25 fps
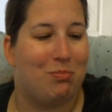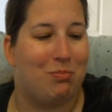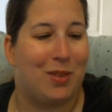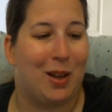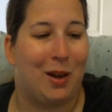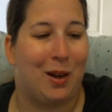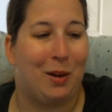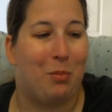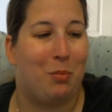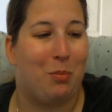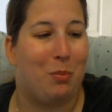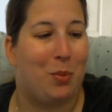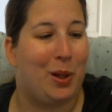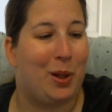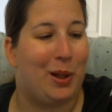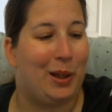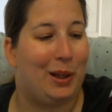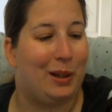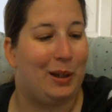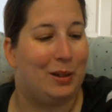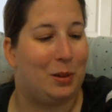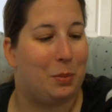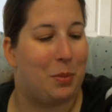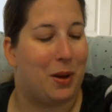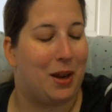And I'm
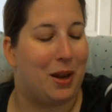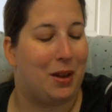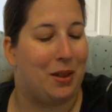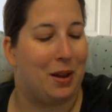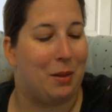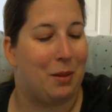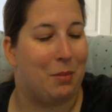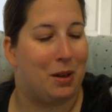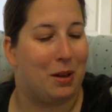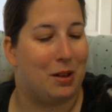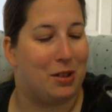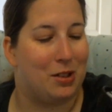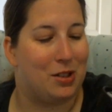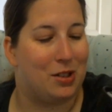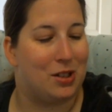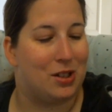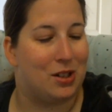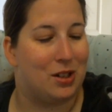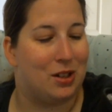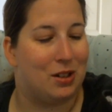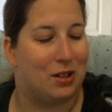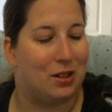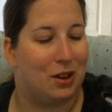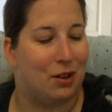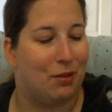willing to pay that
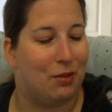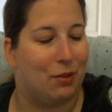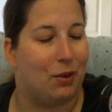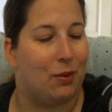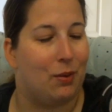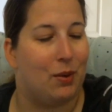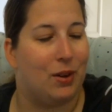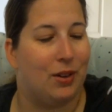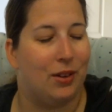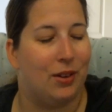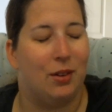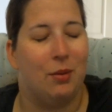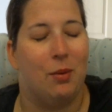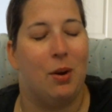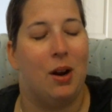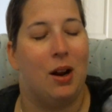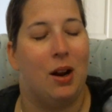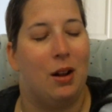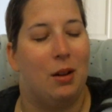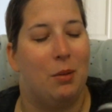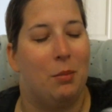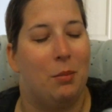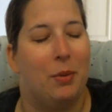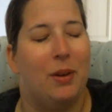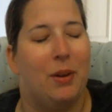much every once in a
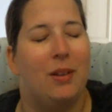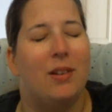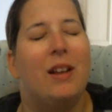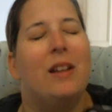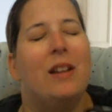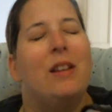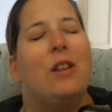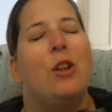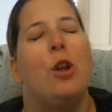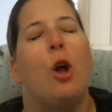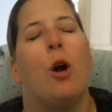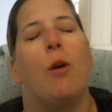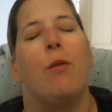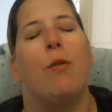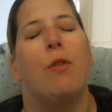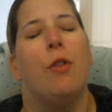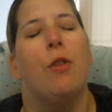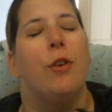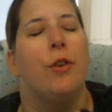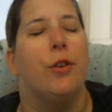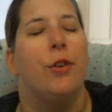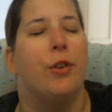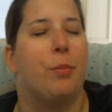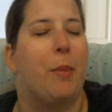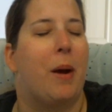while because I love
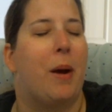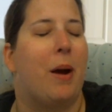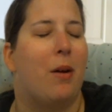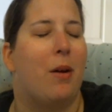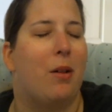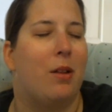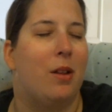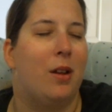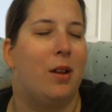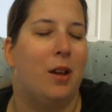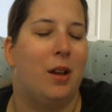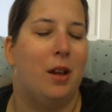this smell.